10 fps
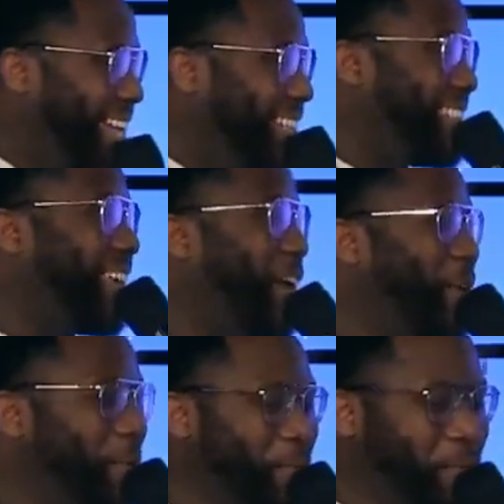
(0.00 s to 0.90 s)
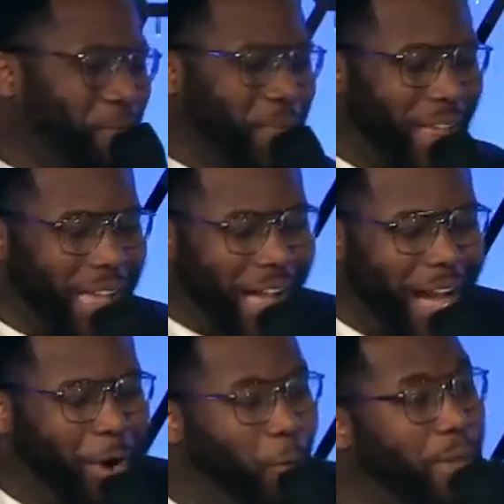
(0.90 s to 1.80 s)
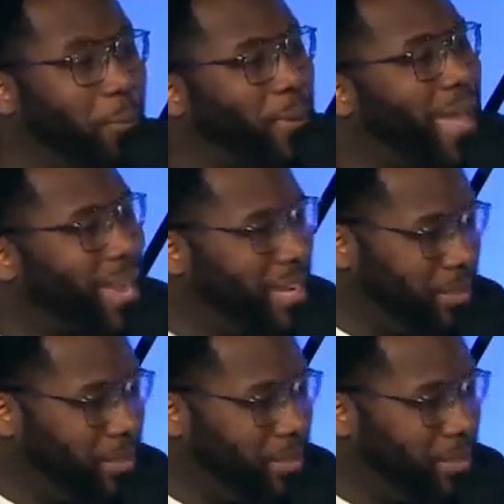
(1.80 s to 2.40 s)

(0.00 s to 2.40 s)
so I went back